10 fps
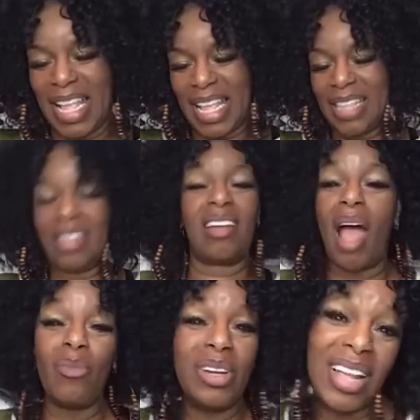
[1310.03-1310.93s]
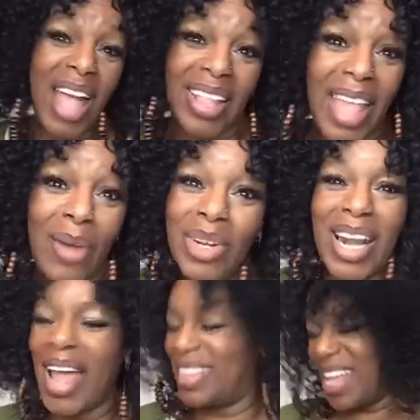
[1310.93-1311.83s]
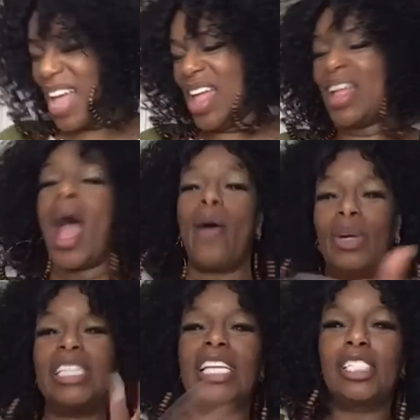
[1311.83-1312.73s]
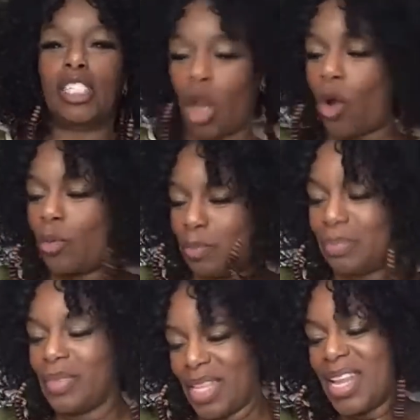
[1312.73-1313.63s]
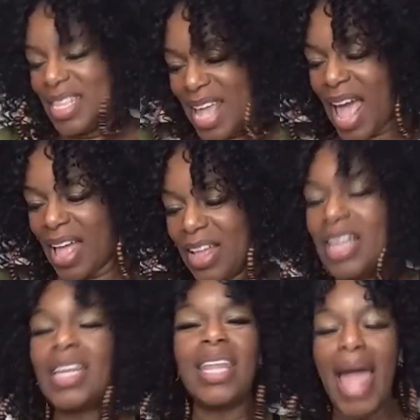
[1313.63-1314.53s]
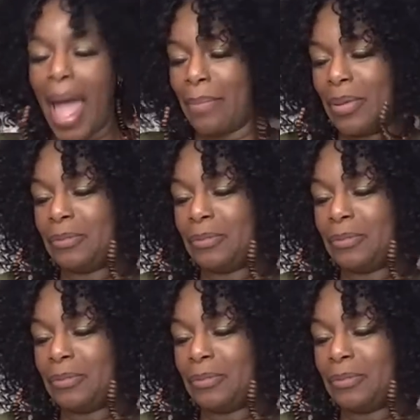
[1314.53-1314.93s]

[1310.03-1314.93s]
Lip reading: Look, I wouldn't have got that one either. I would have said slurp. Yeah, lap.